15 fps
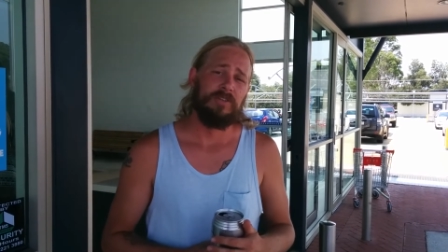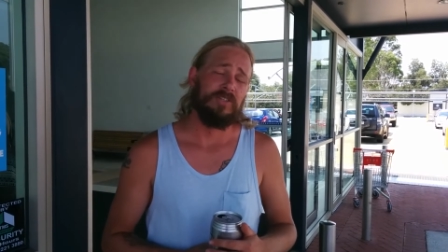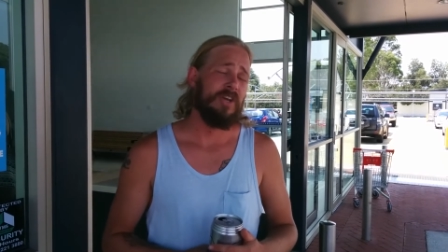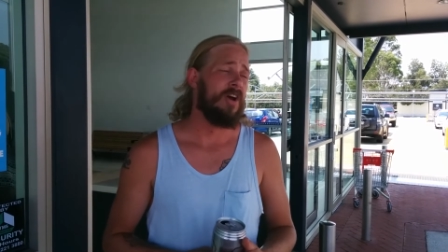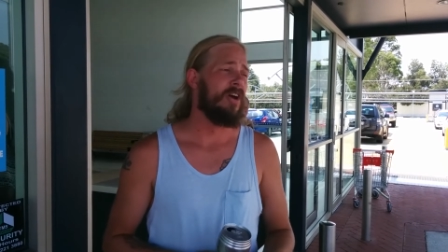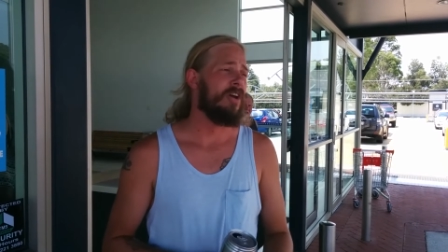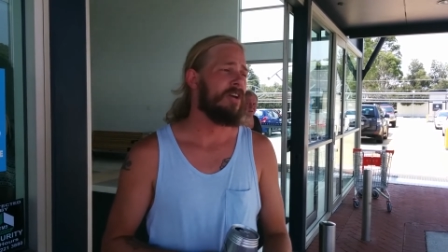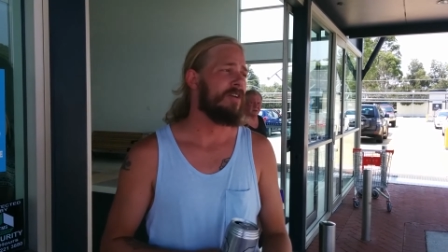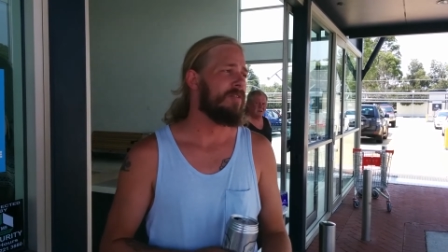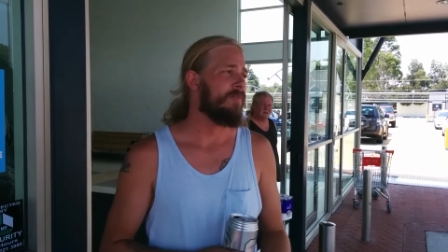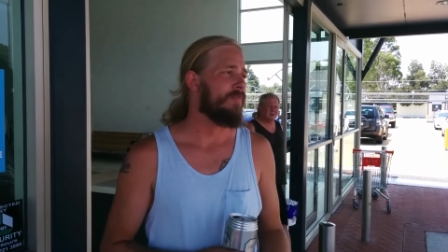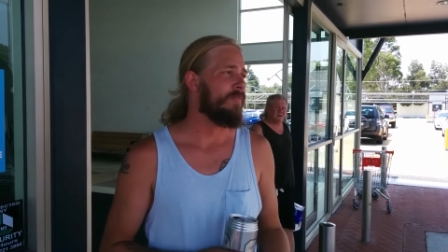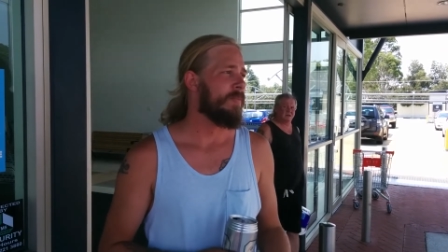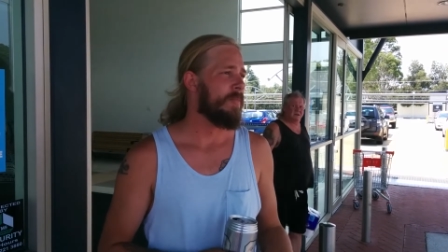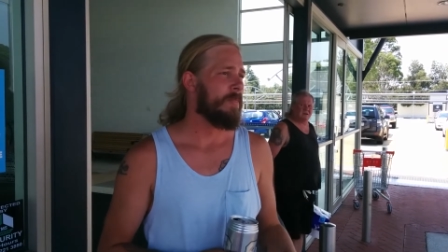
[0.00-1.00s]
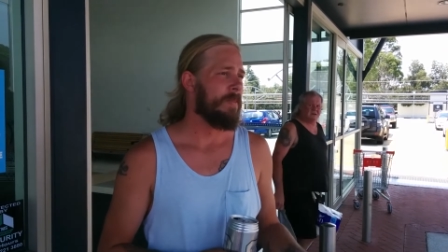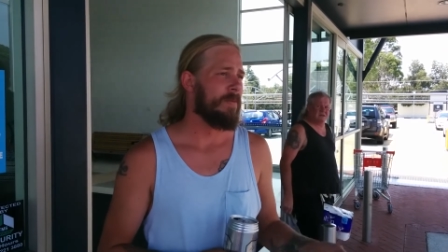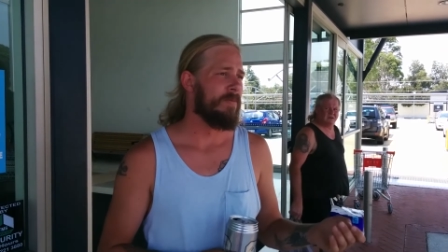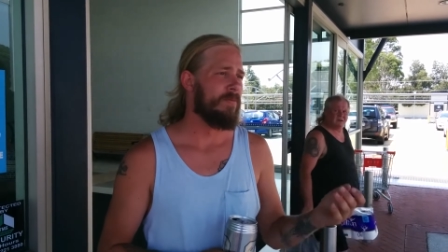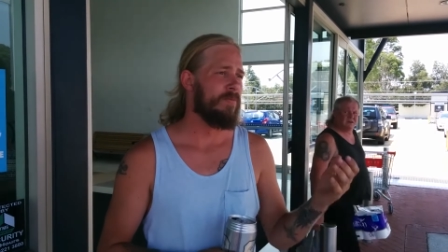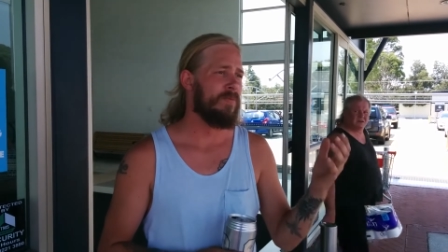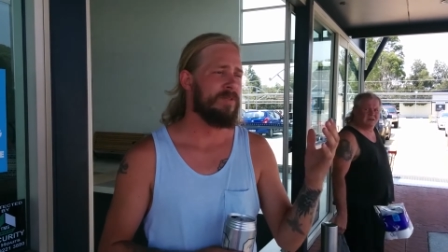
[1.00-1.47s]
So
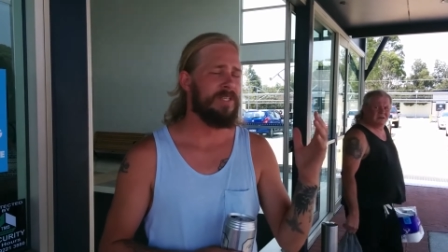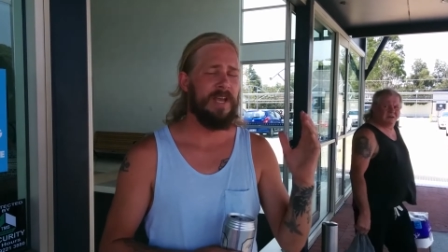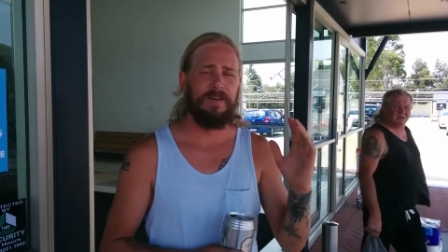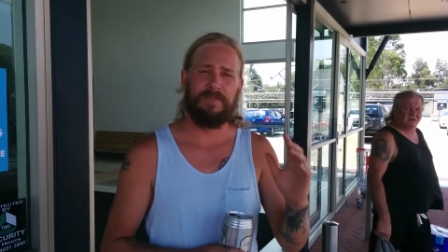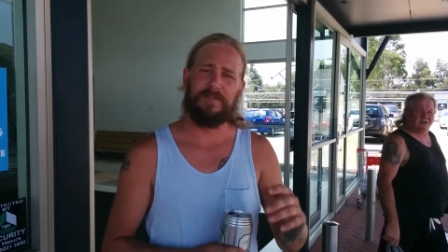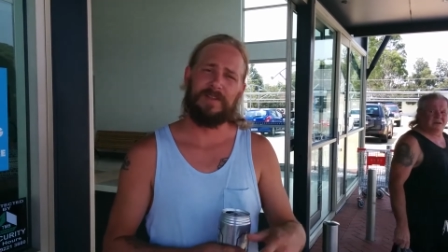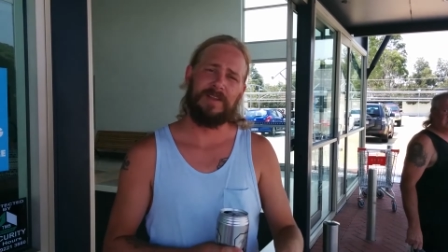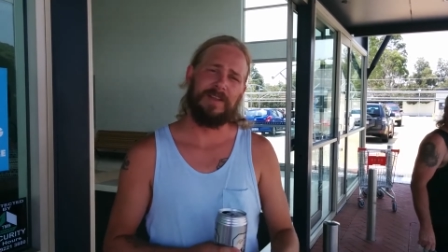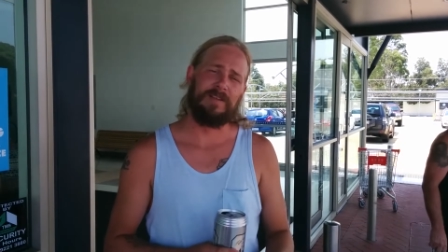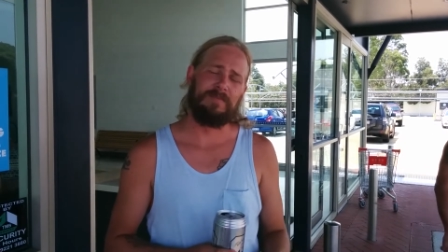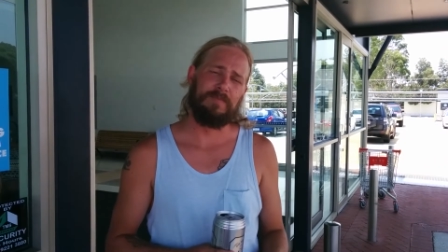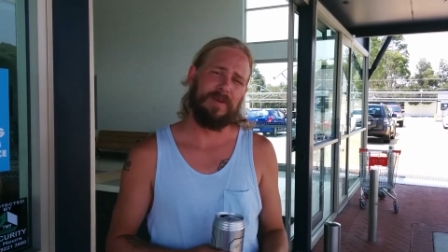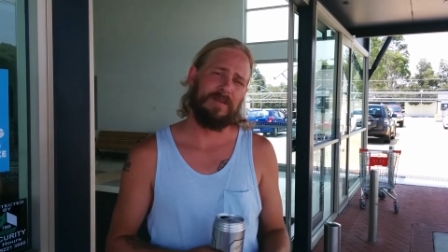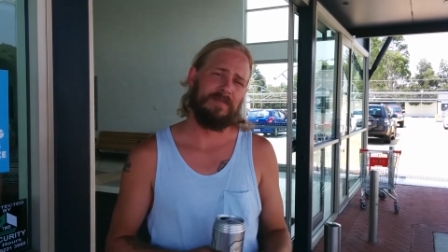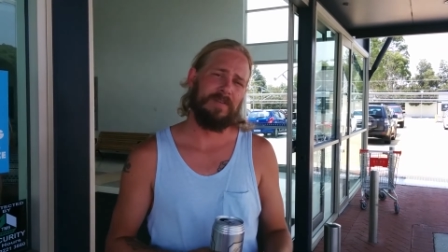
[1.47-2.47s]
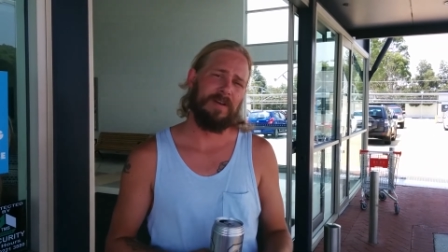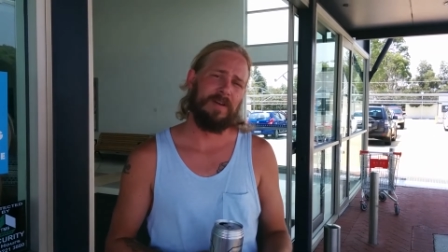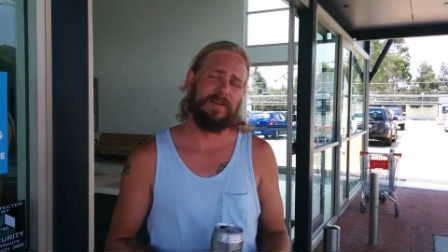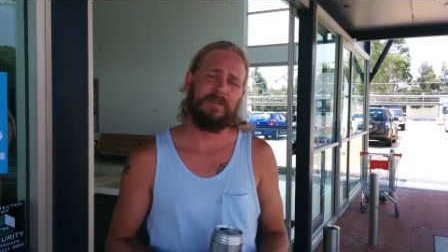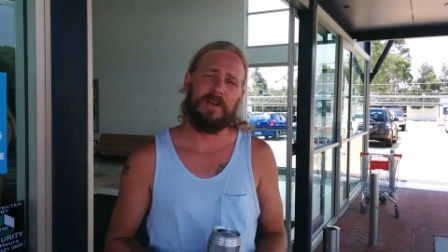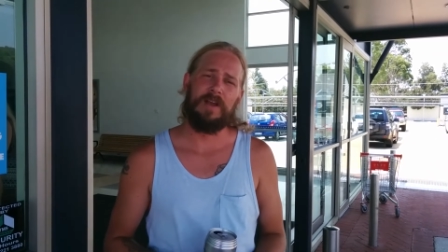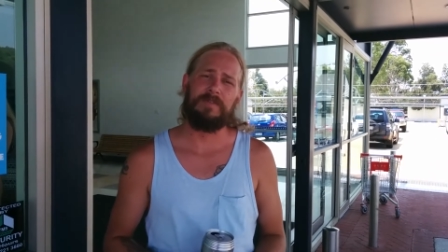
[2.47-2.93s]
definitely be
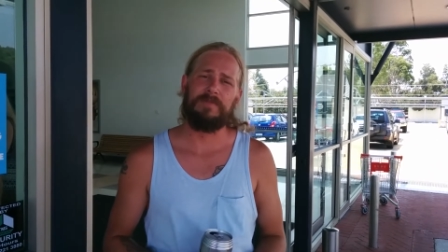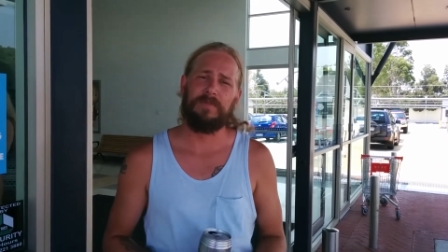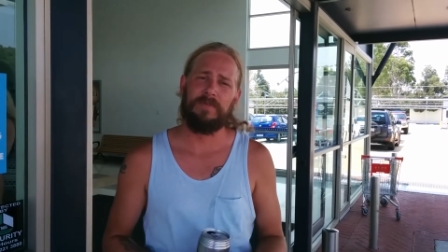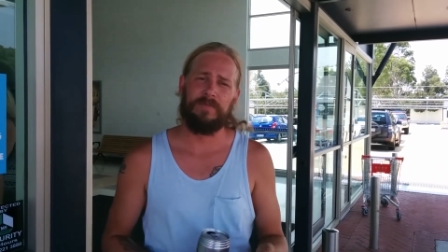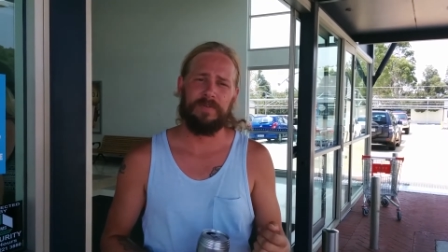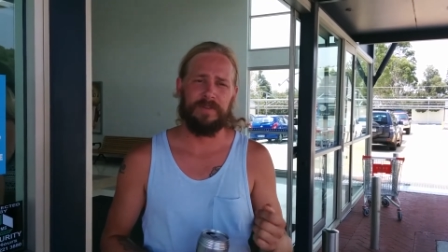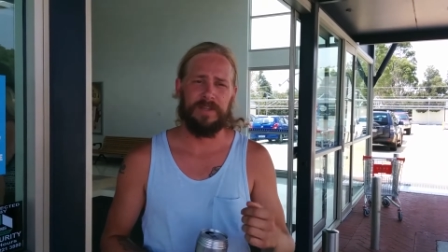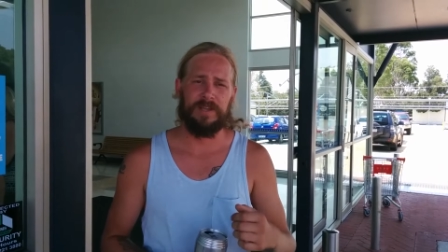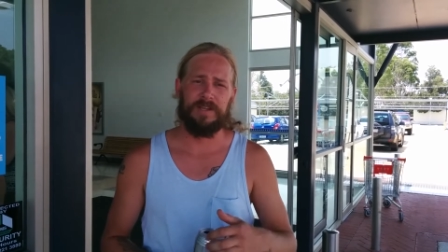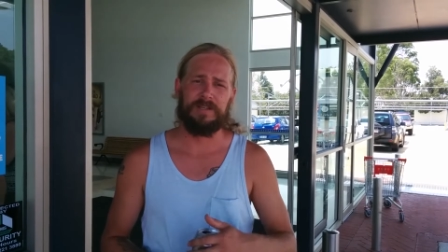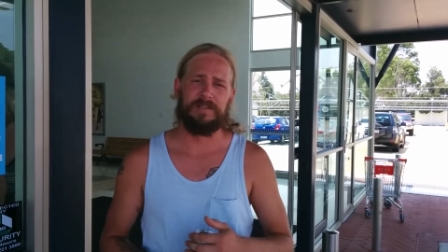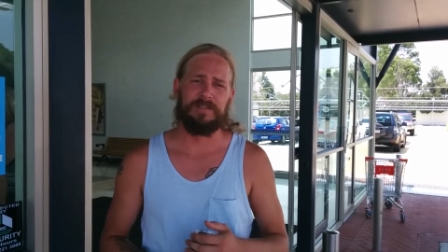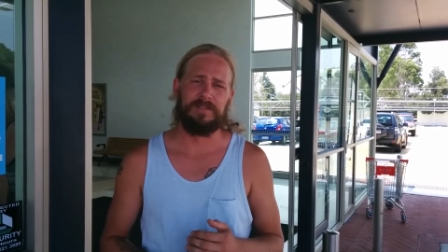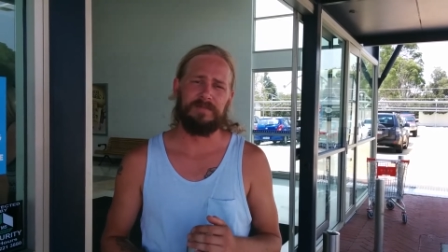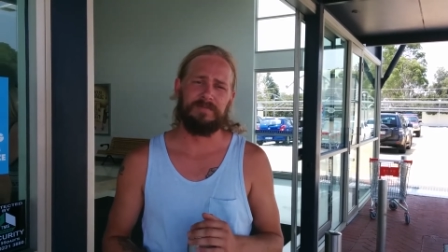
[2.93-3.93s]
very grateful for these